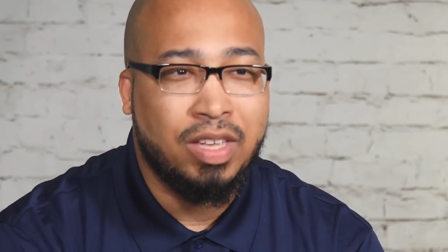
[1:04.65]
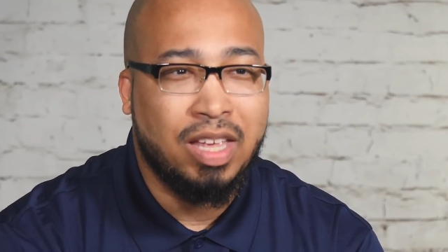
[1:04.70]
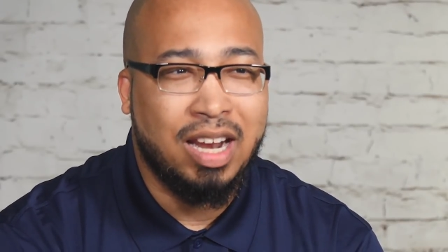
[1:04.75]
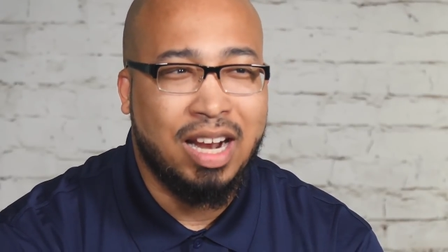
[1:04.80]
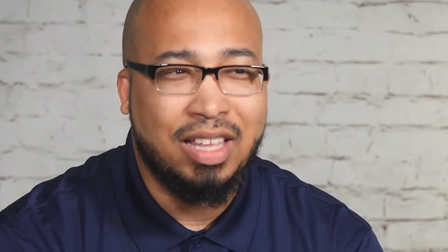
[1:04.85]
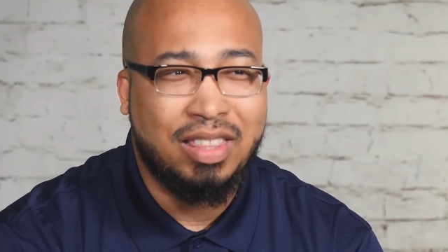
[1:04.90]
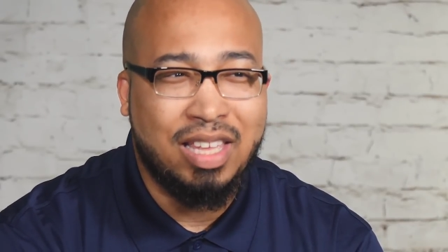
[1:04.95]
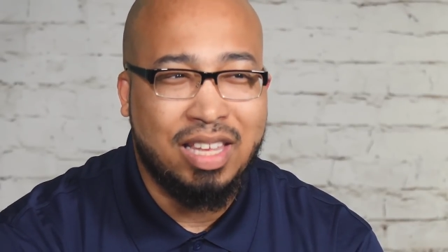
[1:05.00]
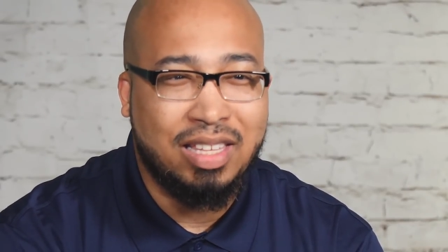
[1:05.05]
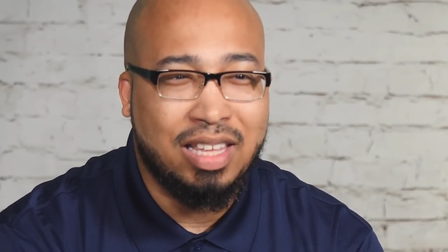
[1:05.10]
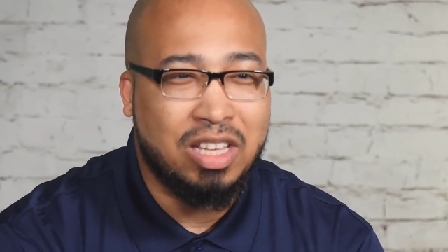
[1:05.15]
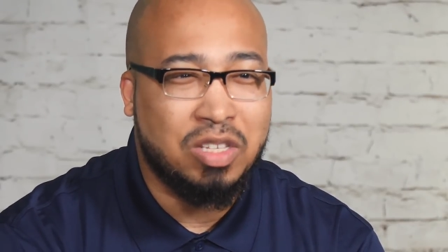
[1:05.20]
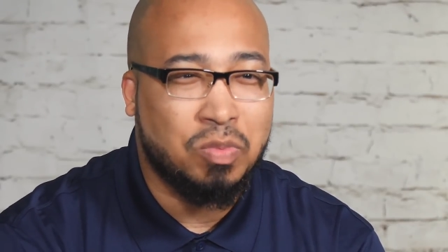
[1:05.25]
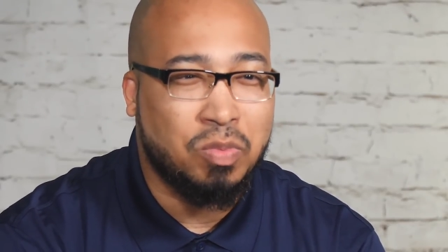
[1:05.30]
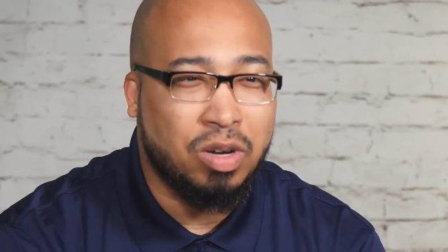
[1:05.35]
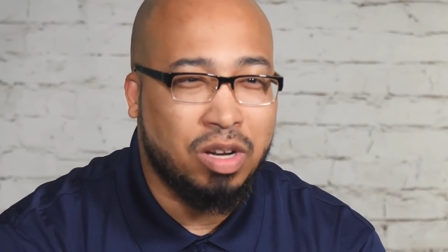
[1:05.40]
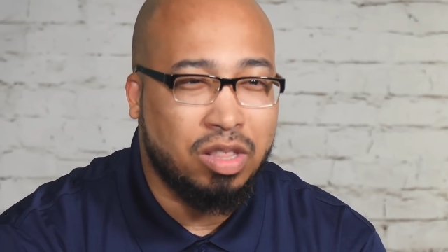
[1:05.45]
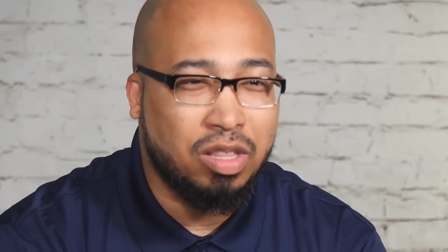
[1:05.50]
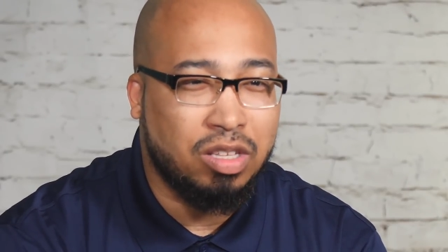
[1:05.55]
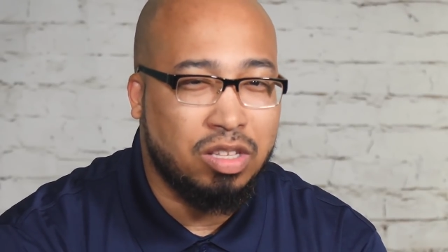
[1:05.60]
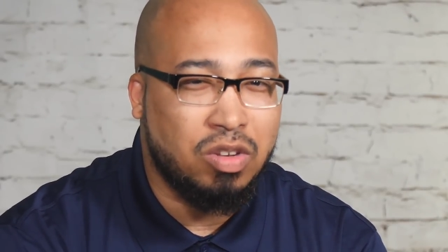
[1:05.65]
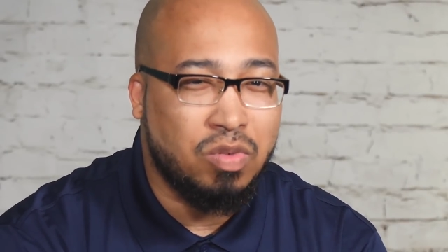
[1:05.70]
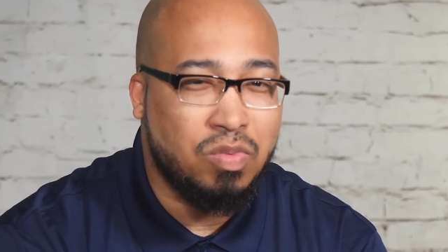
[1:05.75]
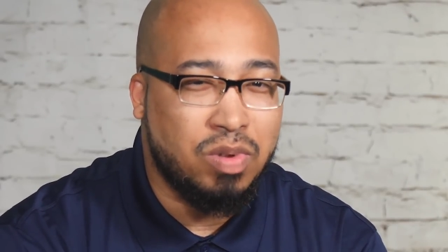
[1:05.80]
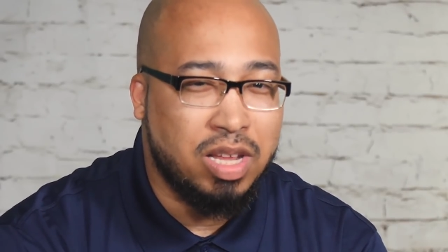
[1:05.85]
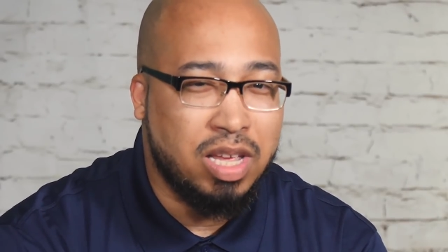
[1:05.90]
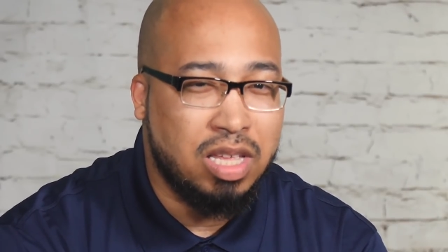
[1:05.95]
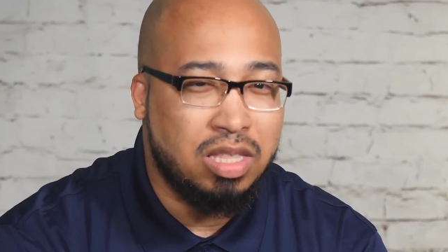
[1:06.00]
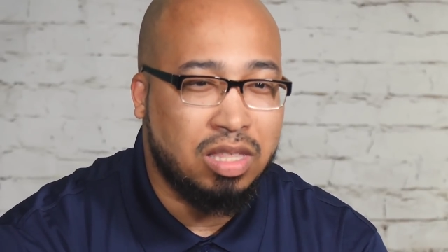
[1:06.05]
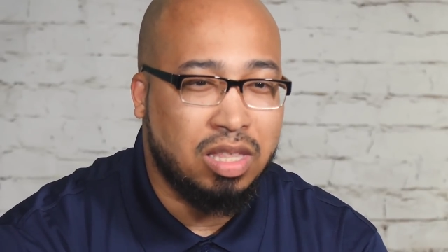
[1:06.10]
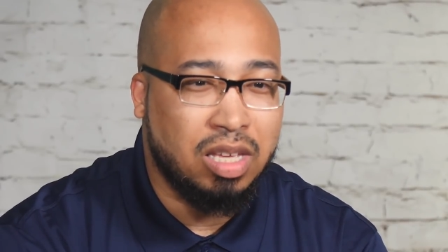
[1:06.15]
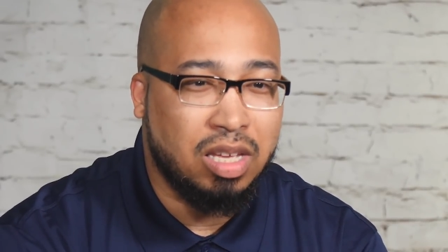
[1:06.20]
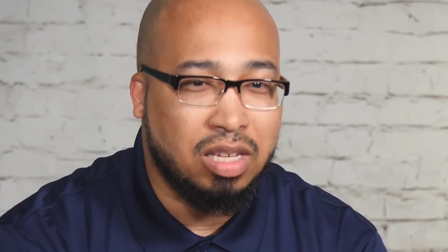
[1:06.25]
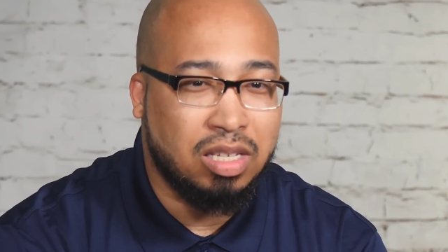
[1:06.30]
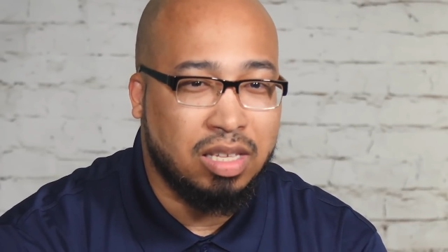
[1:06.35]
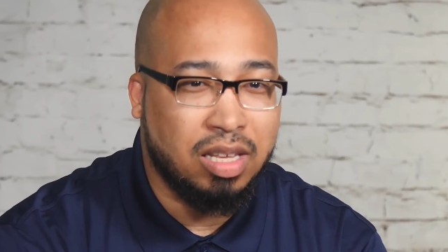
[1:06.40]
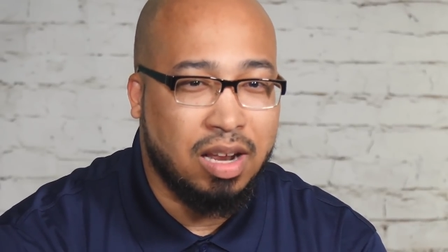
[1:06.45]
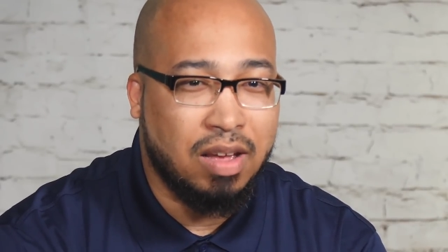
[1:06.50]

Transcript: And I think that's one of the unique things